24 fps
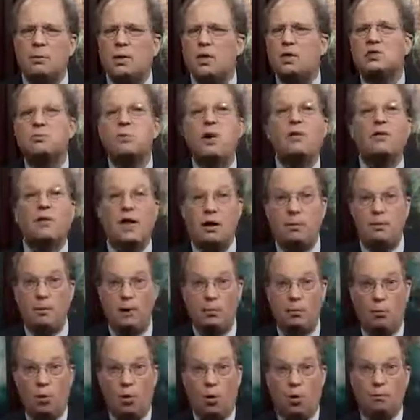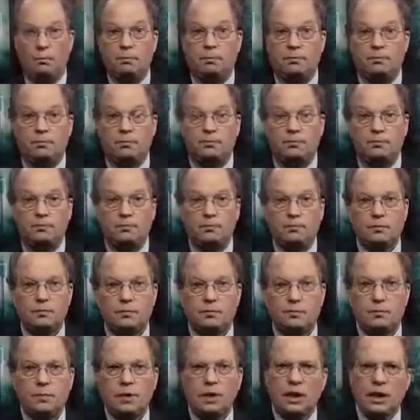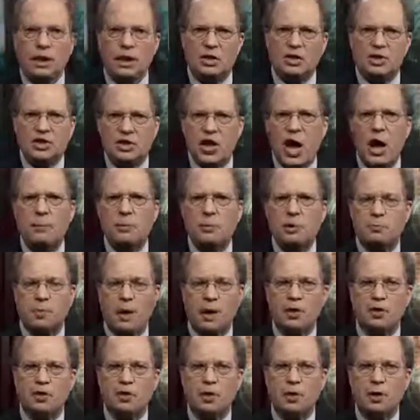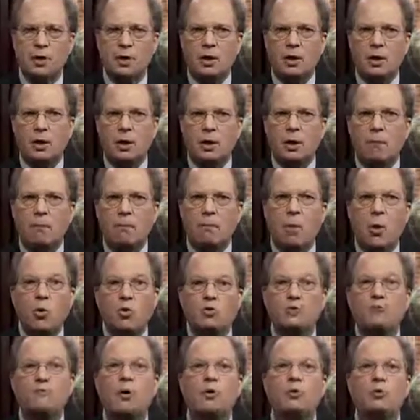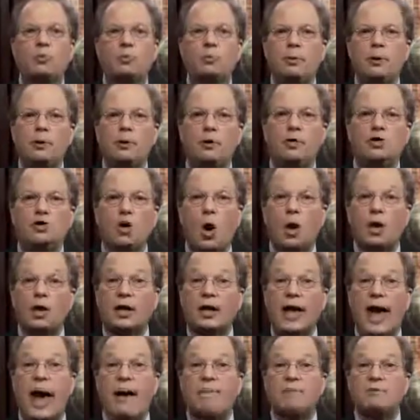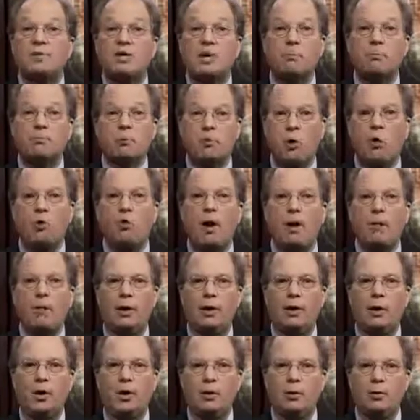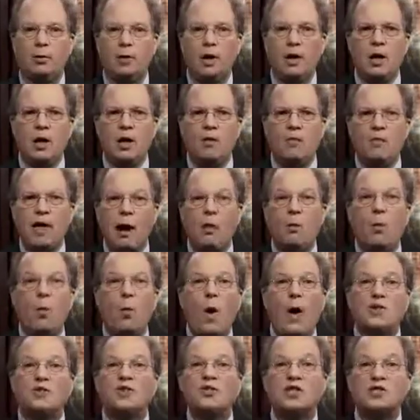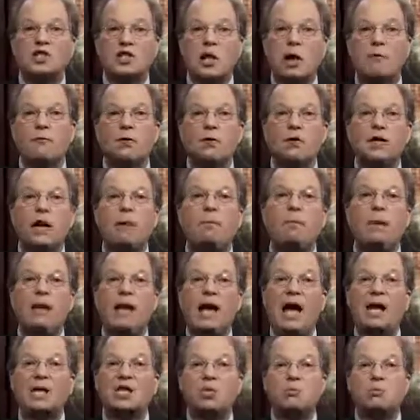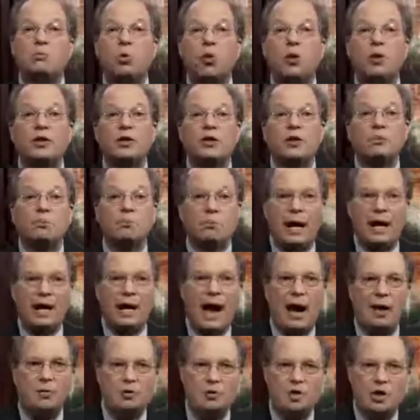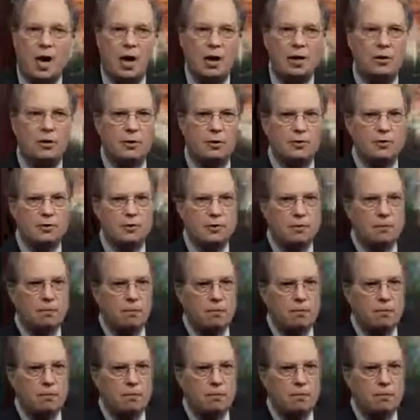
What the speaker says: me explain that a bit more. In cyberspace, most vulnerabilities are gaps in programming code that, when discovered, can be exploited by outsiders.